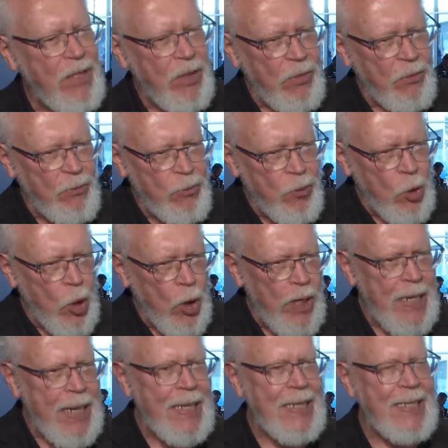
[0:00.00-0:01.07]
the
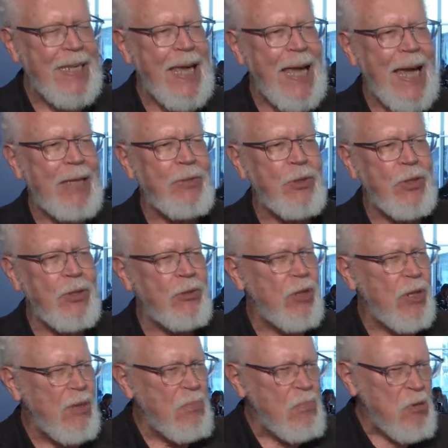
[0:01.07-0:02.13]
fluorinated gases,
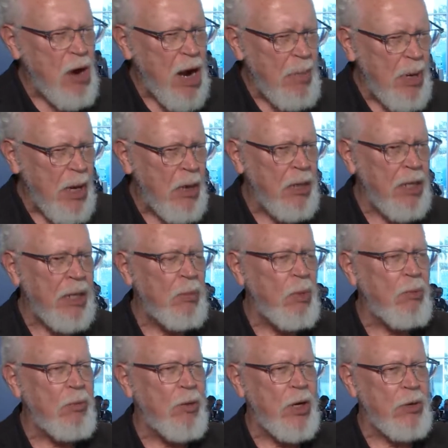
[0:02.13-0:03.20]
primarily
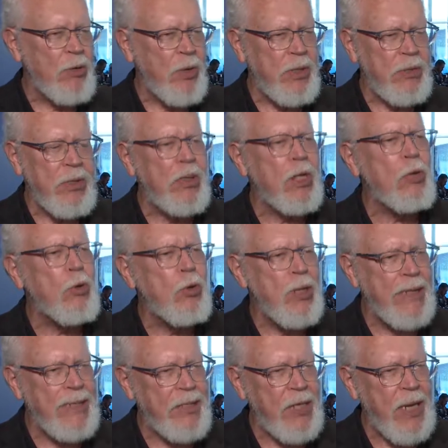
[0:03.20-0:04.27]
refrigerants in the
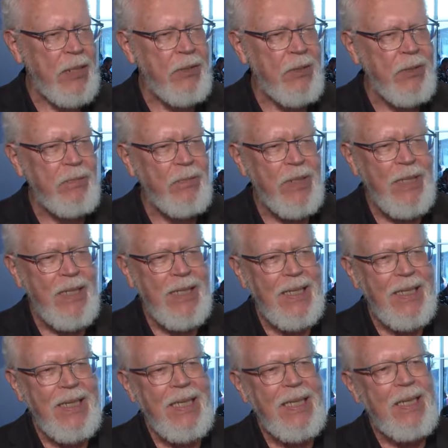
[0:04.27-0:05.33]
cooling sector.
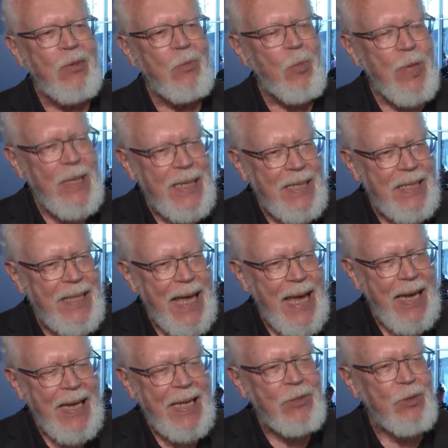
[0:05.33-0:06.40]
We need
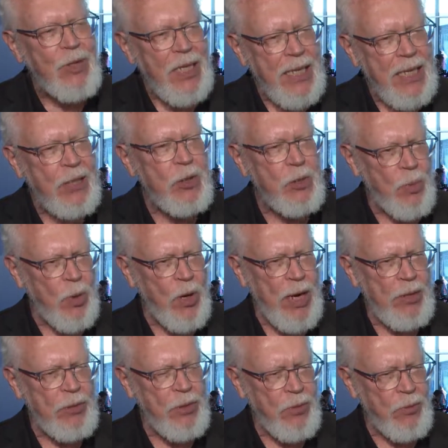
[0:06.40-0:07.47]
that as the
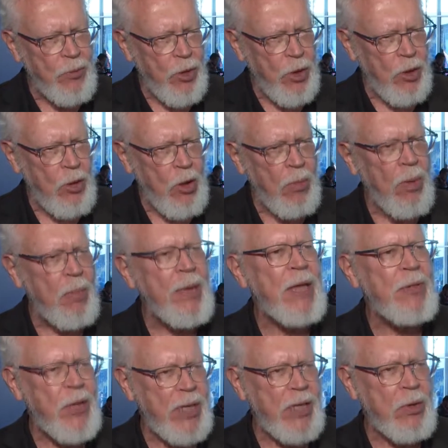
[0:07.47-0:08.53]
inspiration for a global
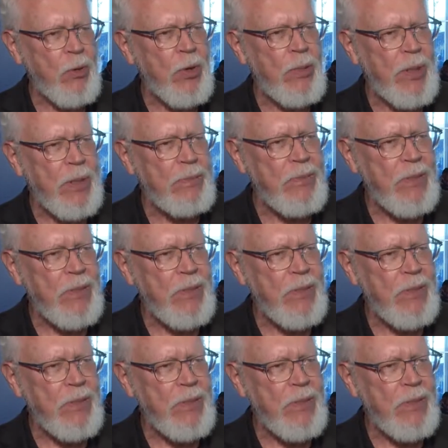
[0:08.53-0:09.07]
methane agreement.